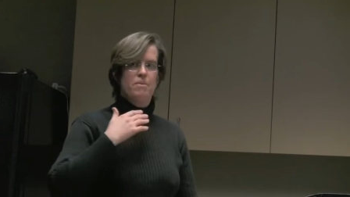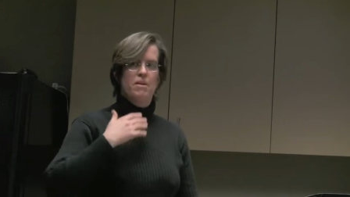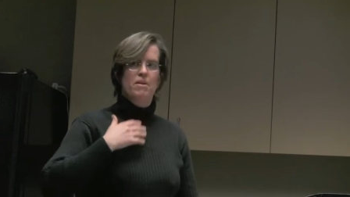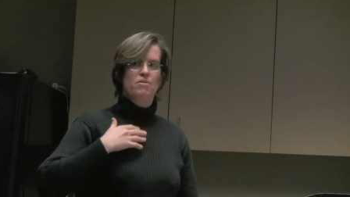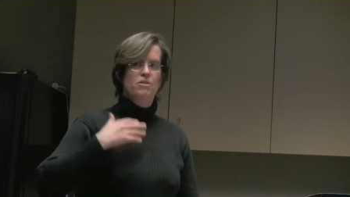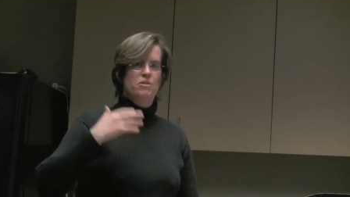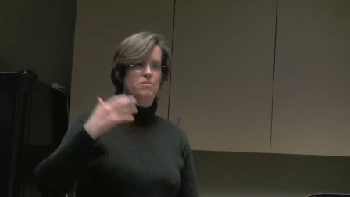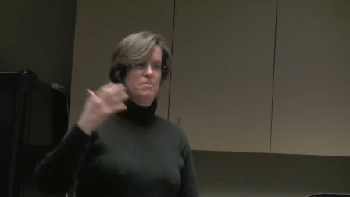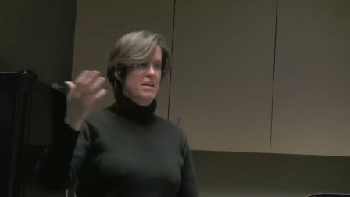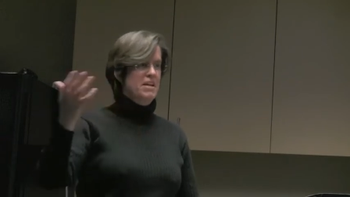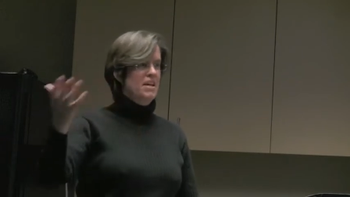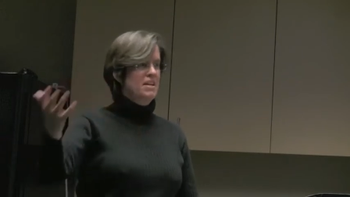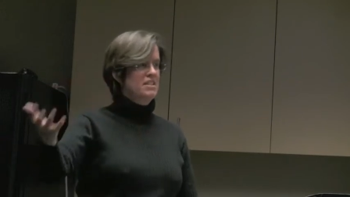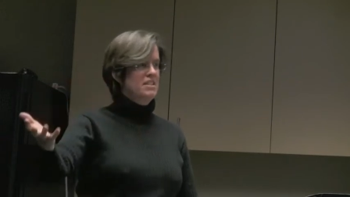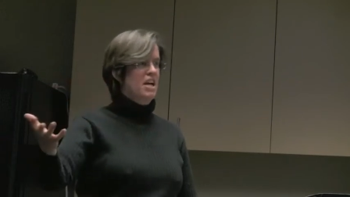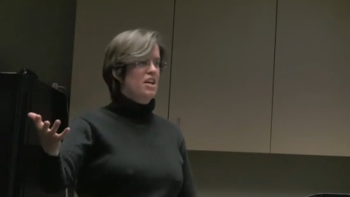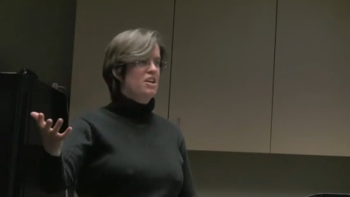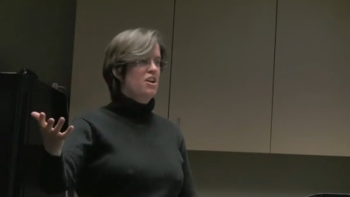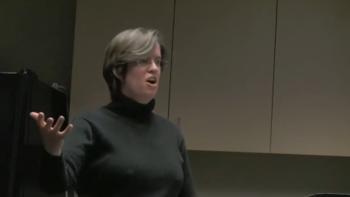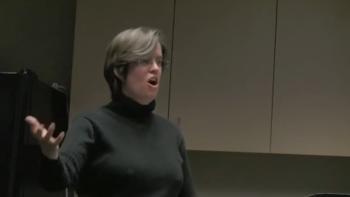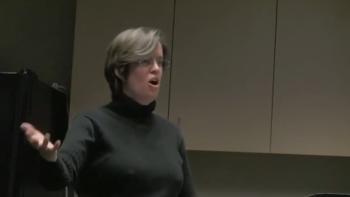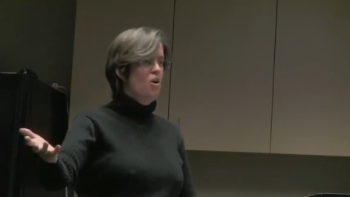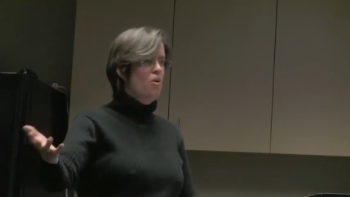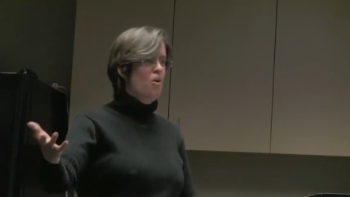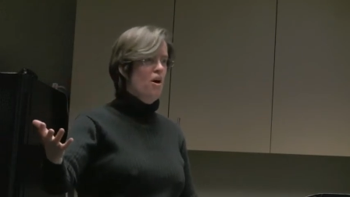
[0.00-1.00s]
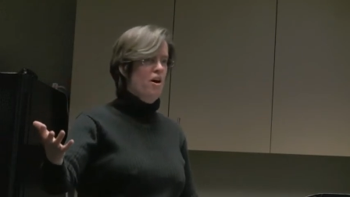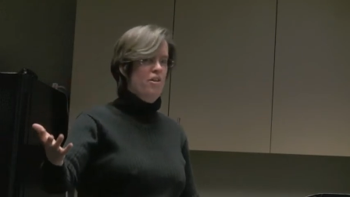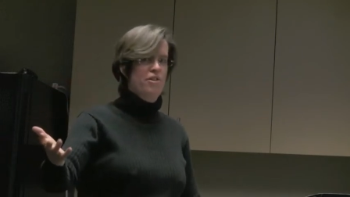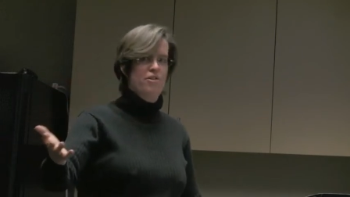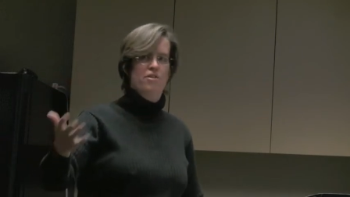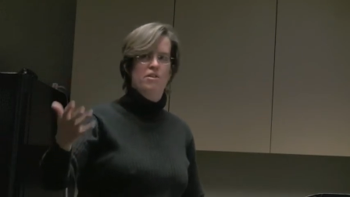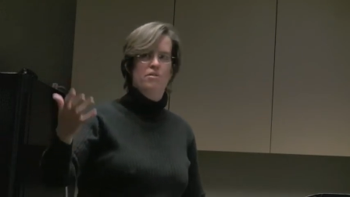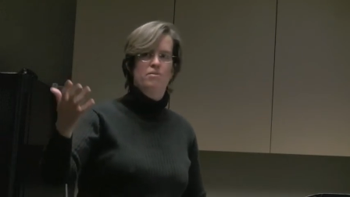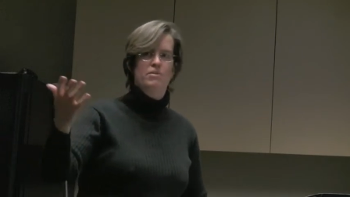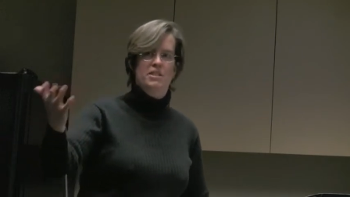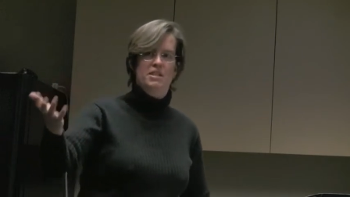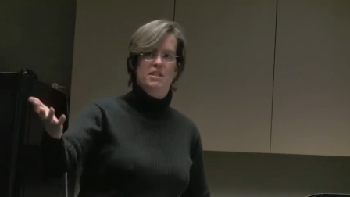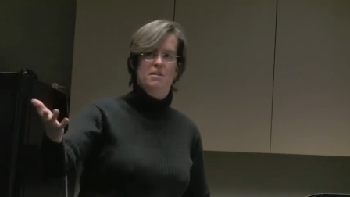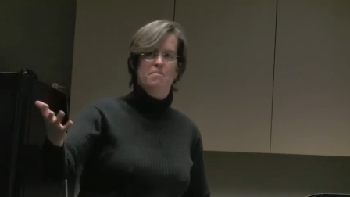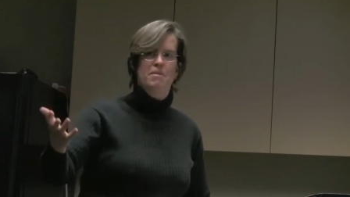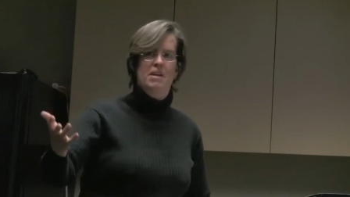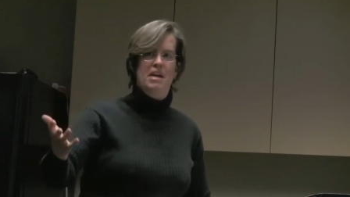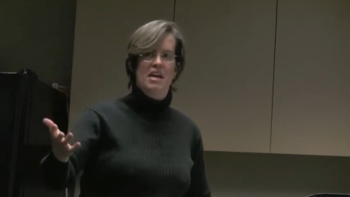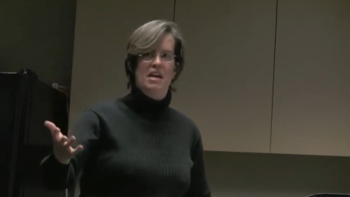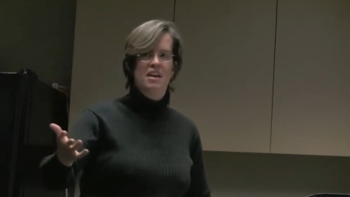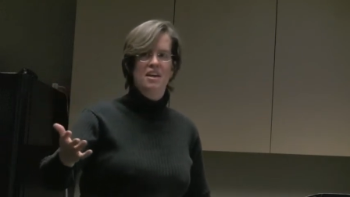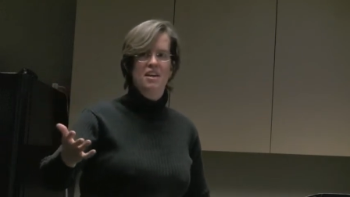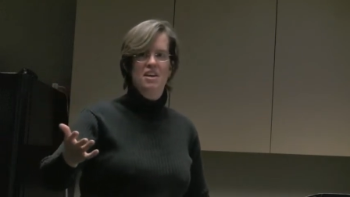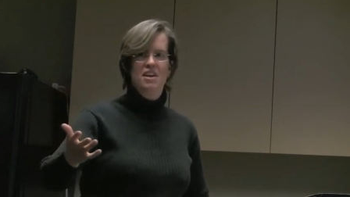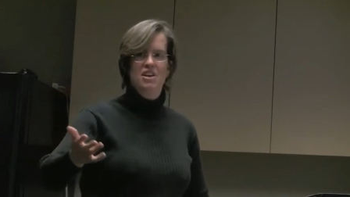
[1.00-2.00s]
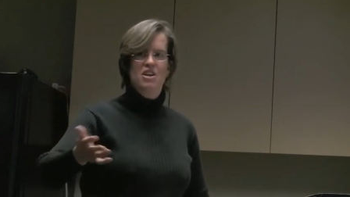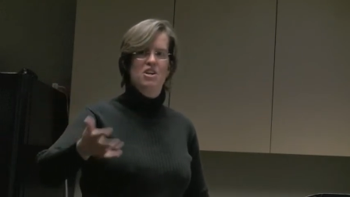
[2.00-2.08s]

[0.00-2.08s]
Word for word: but it was because I co-authored it with somebody